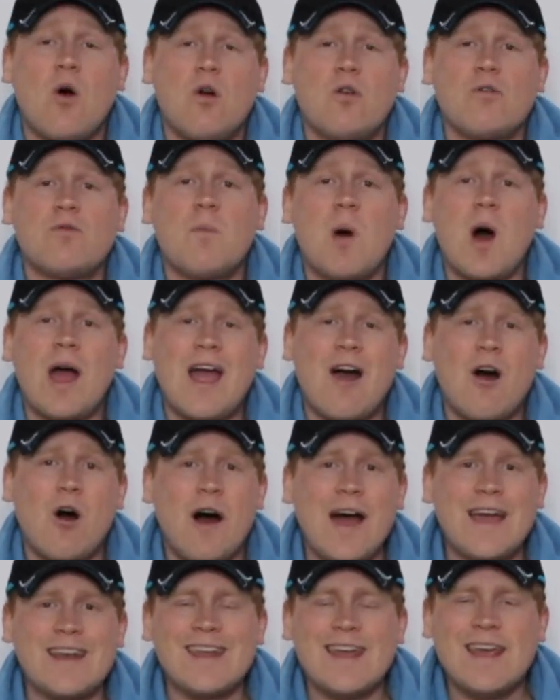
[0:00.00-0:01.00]
of my
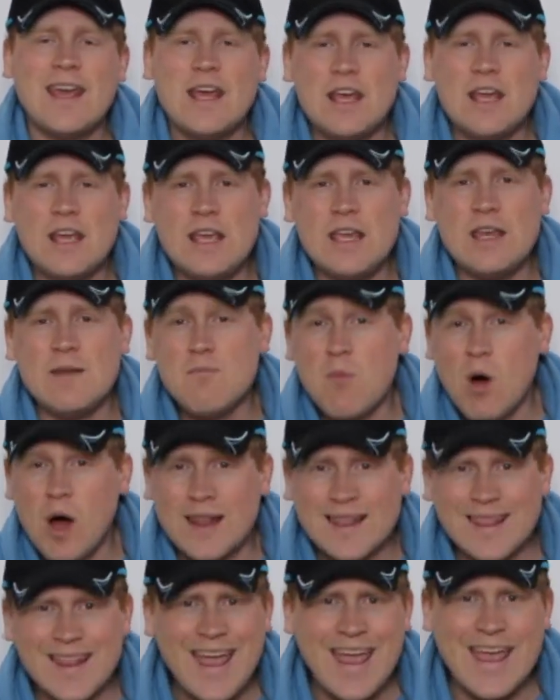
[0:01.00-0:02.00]
height in
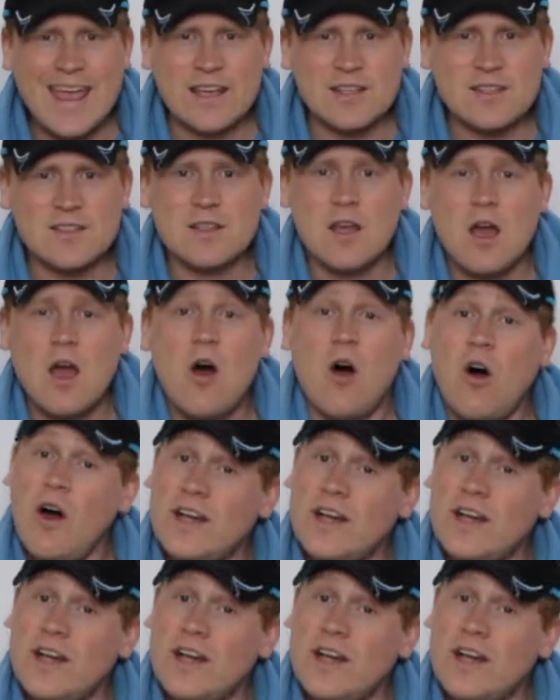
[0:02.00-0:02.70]
my legs,